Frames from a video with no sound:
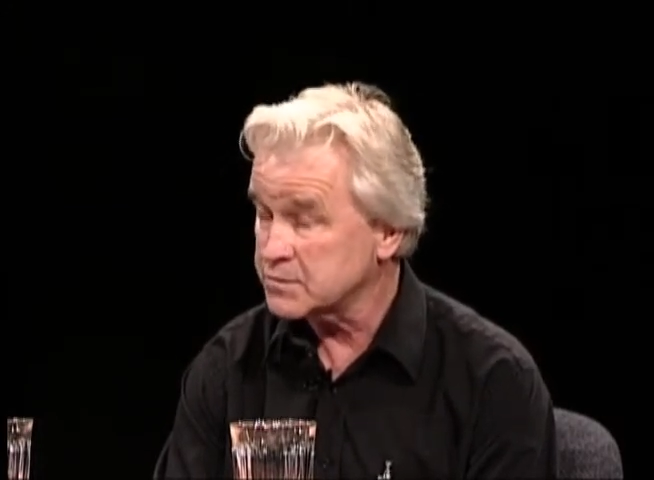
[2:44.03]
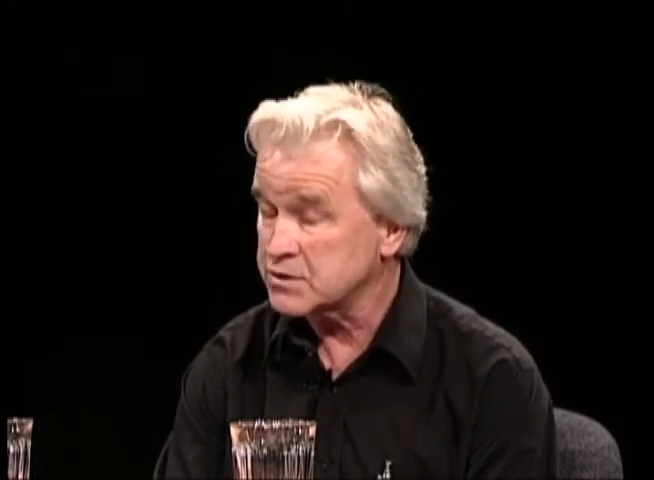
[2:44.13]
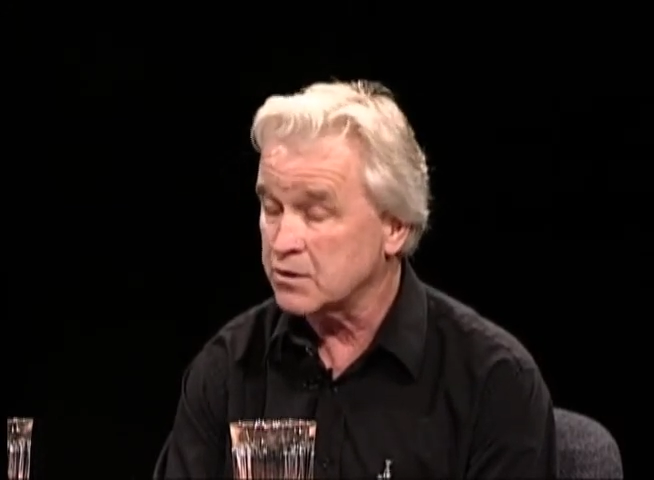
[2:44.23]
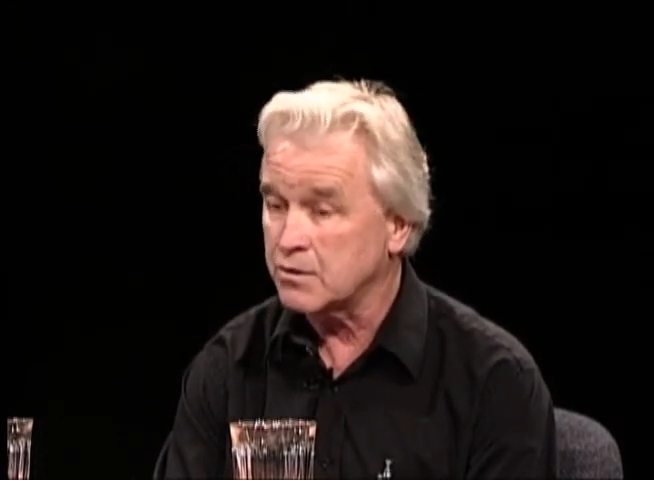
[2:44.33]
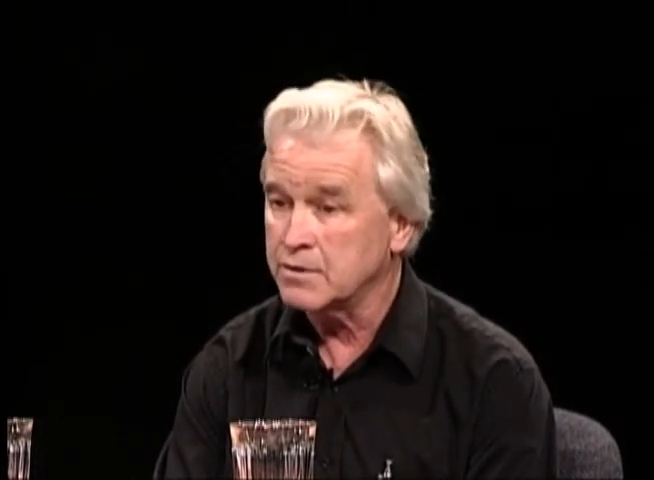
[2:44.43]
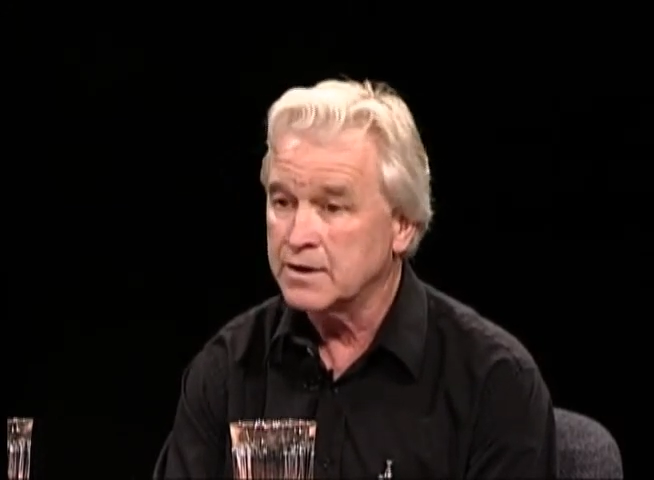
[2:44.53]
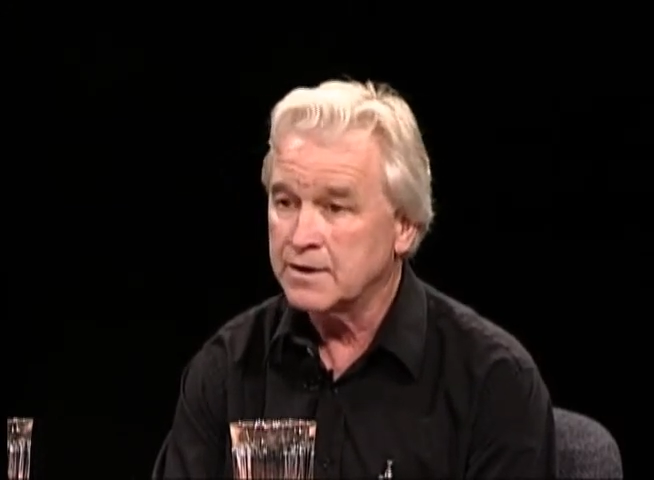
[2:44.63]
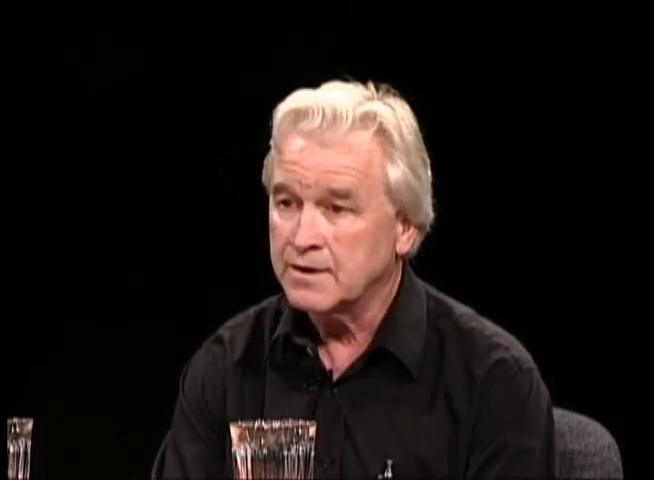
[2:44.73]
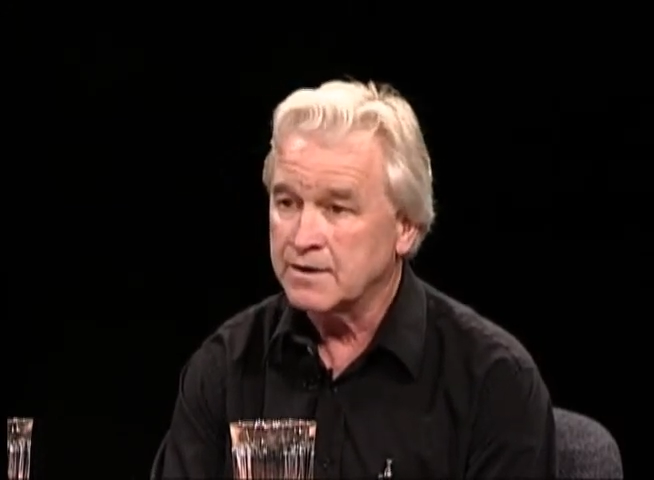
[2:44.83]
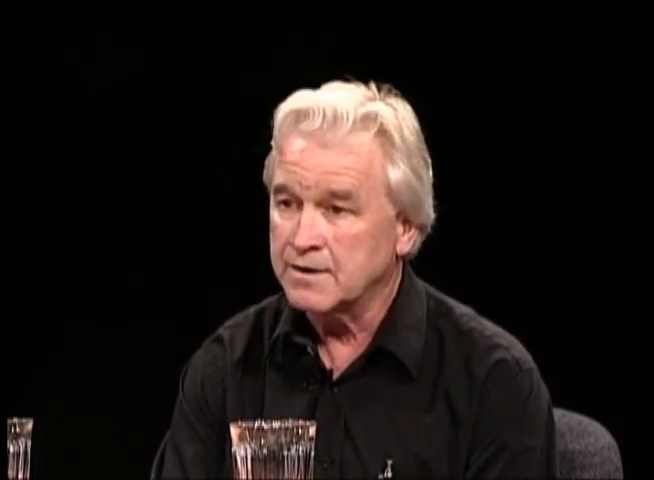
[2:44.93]
So
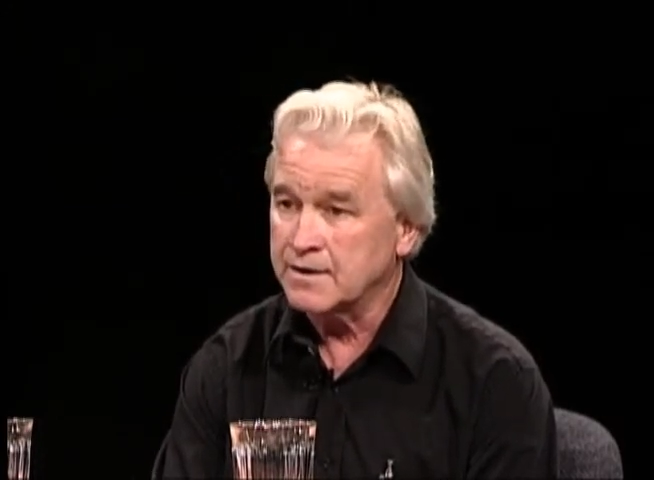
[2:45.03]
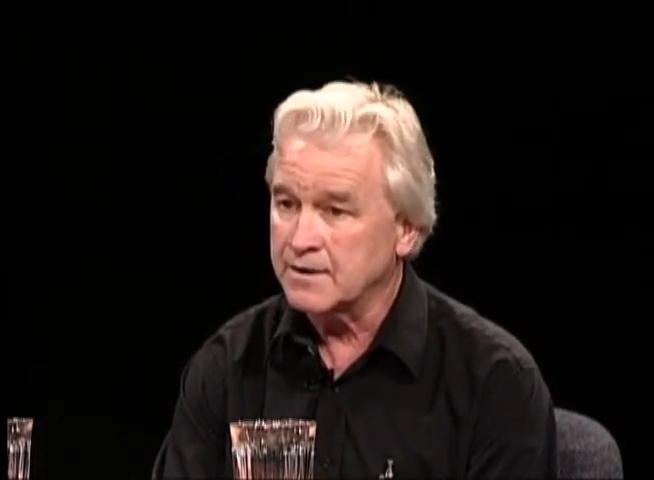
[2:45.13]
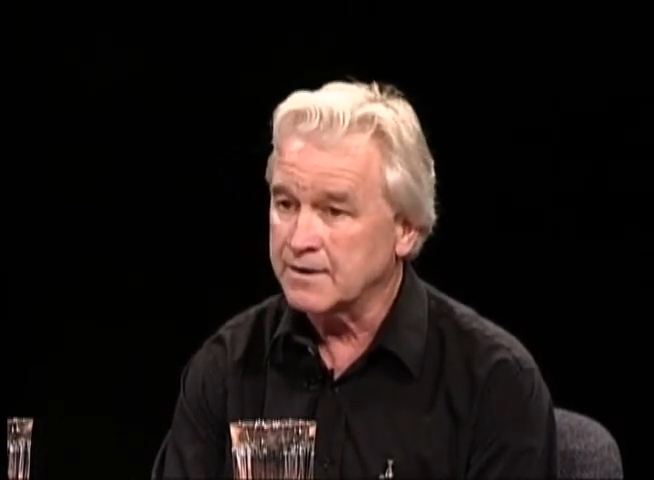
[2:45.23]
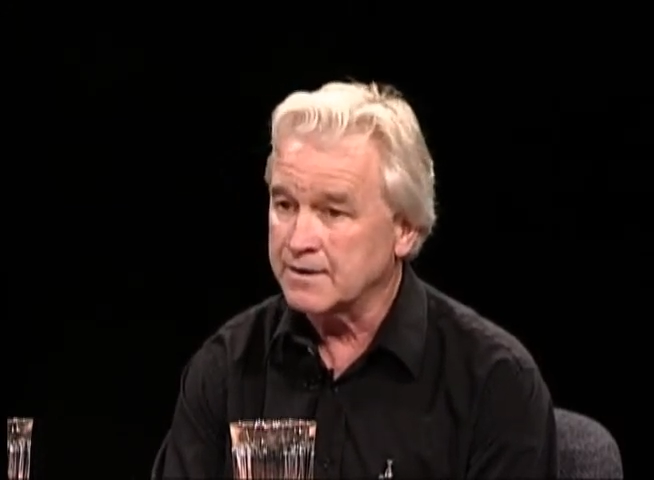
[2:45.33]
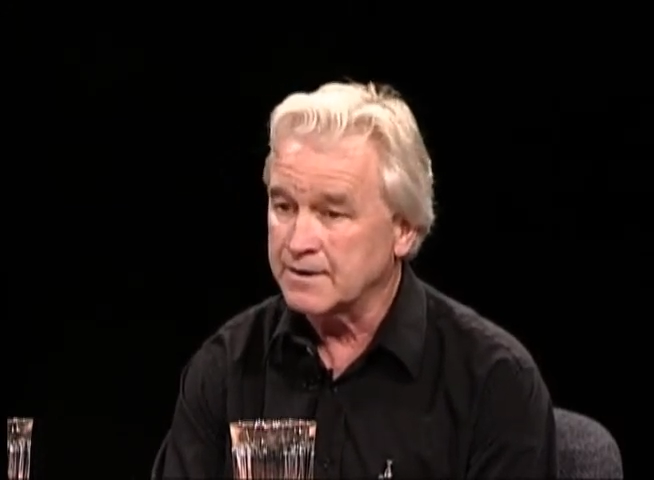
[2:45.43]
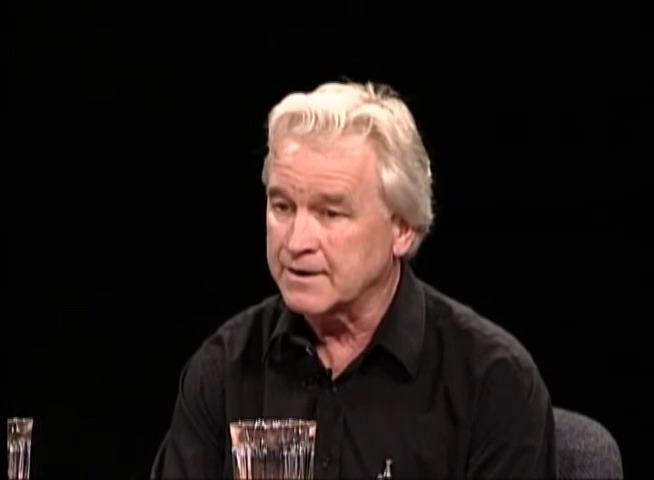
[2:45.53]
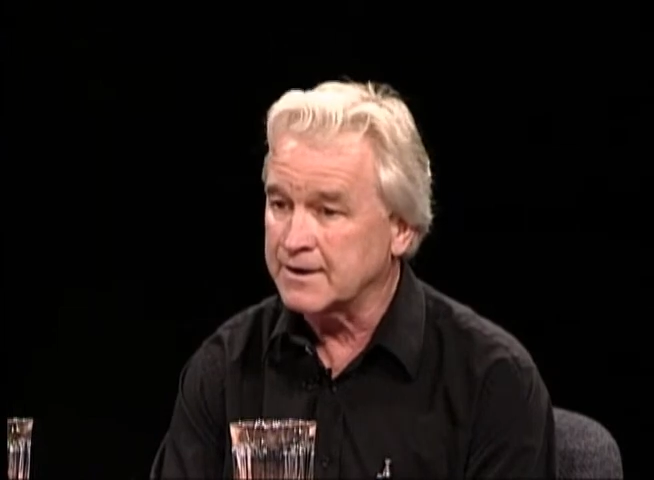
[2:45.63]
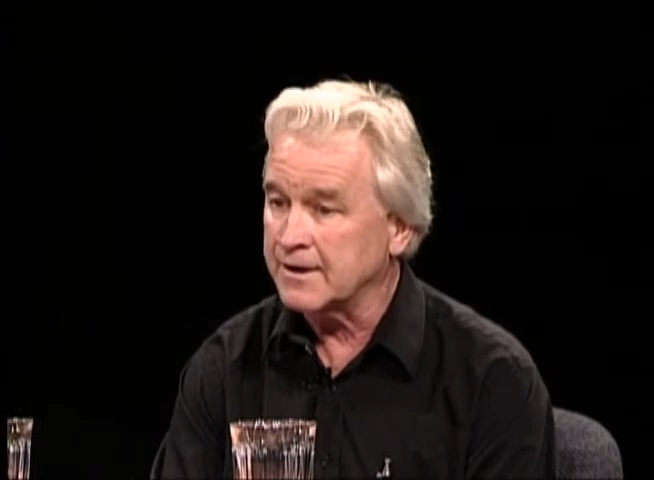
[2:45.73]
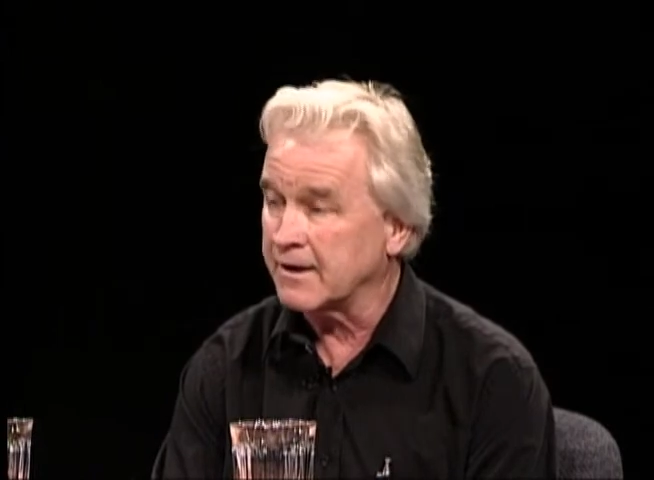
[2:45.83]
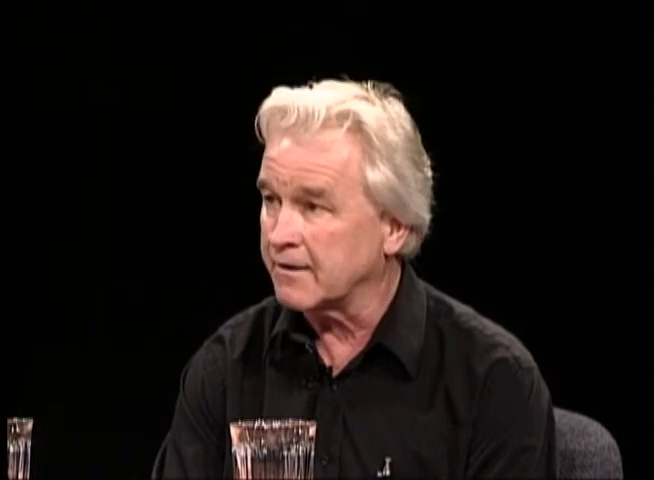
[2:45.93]

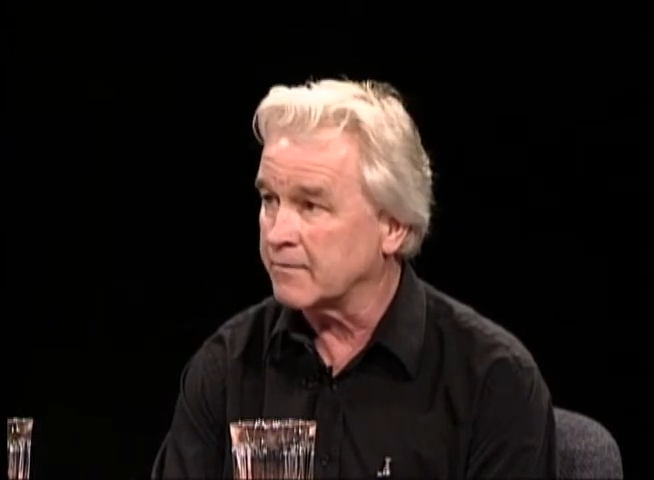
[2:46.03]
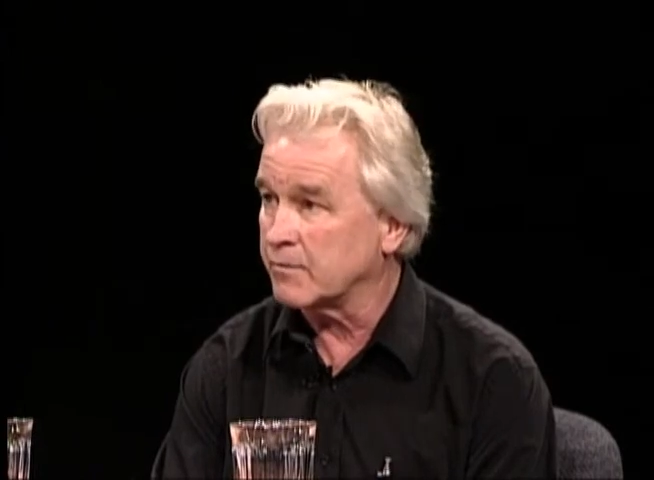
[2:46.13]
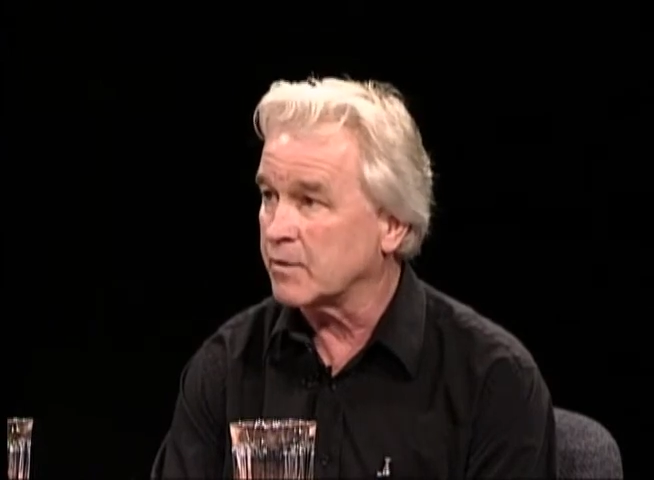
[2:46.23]
again,